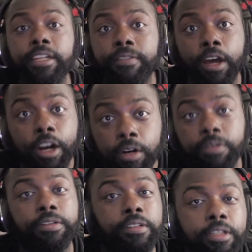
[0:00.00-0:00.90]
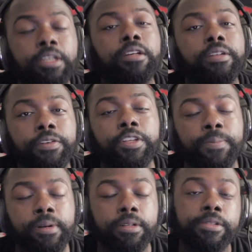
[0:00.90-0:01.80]
of the earth for this
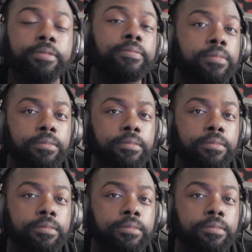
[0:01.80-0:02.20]
person.